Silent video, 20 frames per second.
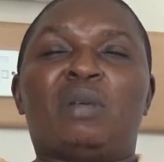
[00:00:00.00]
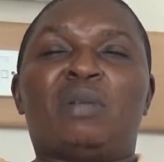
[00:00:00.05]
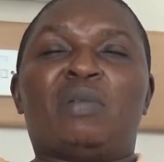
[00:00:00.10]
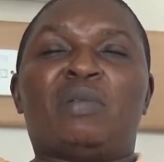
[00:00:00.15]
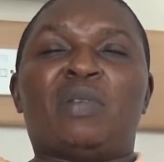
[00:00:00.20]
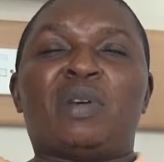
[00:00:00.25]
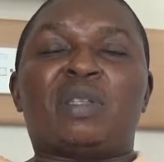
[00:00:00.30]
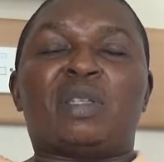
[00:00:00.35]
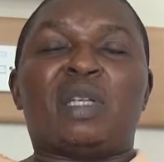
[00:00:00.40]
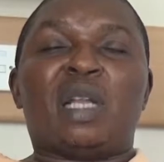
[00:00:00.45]

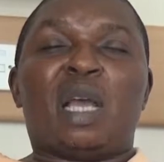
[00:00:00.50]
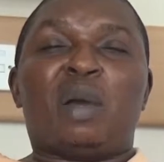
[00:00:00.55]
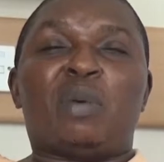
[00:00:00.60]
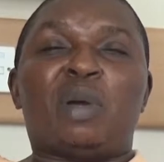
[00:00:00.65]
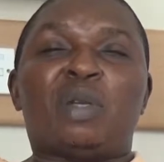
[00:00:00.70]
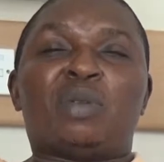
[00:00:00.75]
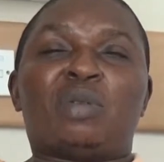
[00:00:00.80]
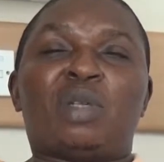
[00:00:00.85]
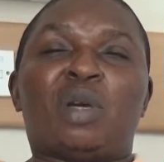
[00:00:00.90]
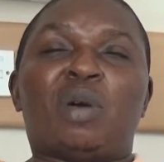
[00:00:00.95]
Firstly, I
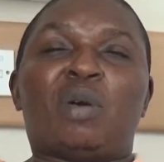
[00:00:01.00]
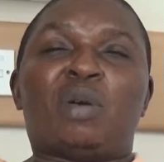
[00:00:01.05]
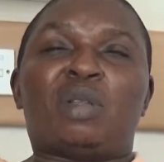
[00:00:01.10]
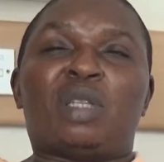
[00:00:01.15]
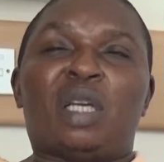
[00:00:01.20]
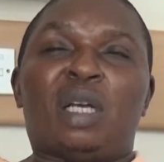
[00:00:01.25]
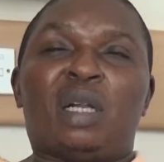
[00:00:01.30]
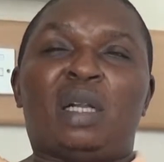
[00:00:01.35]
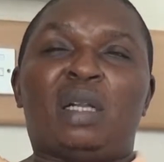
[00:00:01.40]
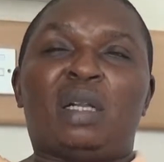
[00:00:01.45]
went to the
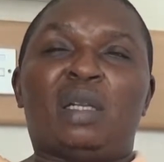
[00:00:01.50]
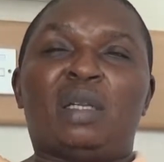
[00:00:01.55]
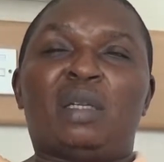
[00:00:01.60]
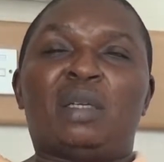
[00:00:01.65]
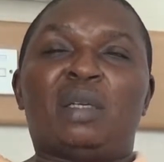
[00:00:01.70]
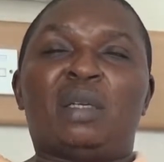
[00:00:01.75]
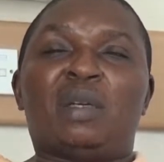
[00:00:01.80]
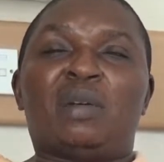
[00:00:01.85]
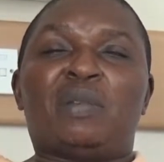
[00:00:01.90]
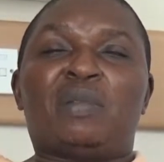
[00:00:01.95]
hotel
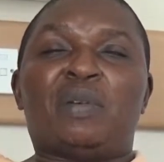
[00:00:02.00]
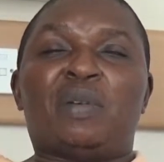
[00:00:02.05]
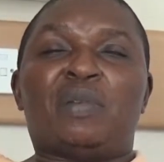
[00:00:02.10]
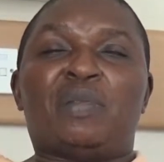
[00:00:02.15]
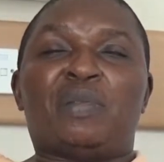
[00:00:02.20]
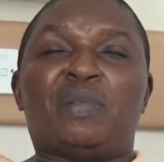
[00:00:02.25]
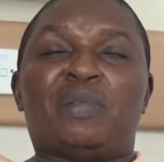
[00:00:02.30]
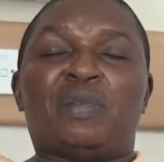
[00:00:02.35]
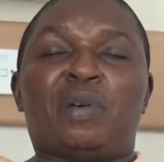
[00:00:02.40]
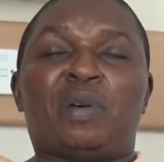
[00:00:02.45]

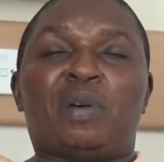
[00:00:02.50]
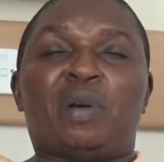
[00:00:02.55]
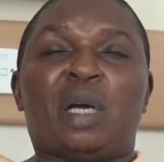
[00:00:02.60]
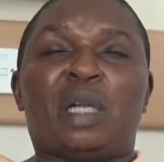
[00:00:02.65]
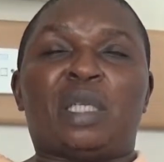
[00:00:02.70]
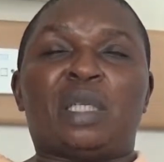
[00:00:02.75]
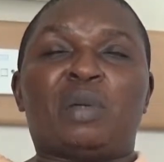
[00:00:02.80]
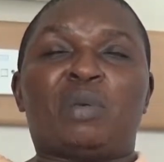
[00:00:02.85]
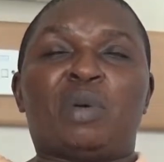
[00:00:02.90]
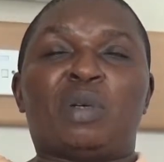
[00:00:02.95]
for I
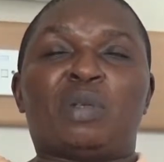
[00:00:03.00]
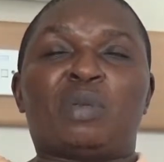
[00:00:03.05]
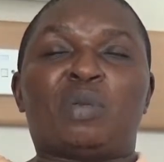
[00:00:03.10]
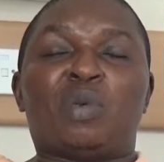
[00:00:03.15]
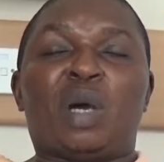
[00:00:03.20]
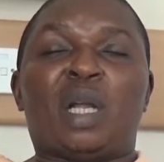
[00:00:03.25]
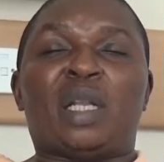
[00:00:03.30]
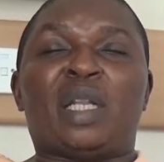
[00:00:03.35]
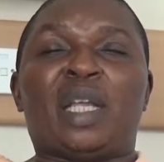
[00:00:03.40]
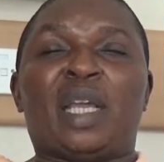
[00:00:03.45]
think it was
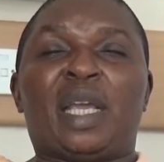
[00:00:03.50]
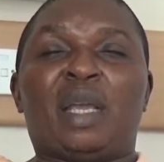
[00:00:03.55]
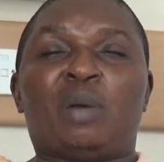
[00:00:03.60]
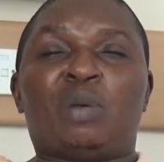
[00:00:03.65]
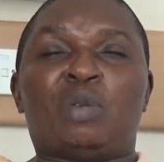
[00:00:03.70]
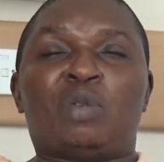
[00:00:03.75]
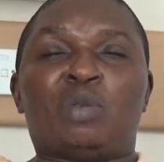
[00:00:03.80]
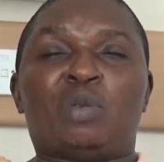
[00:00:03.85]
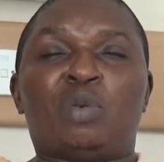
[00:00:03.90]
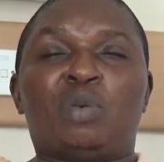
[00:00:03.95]
1 day or
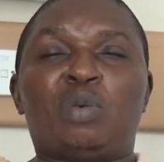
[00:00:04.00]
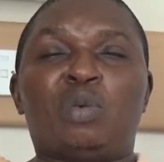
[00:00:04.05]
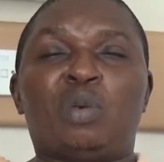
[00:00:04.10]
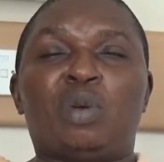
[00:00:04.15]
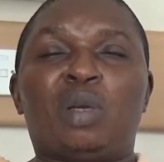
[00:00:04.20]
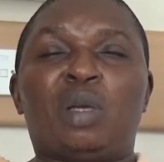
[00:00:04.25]
two.